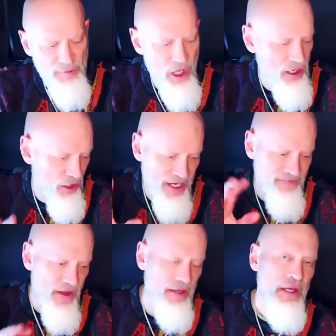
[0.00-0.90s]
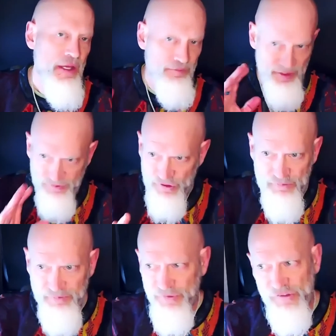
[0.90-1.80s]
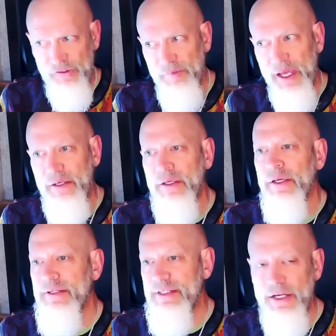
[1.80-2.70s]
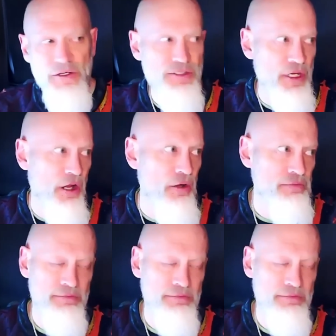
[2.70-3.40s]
along. Okay, fine. But just admit, 10 years ago,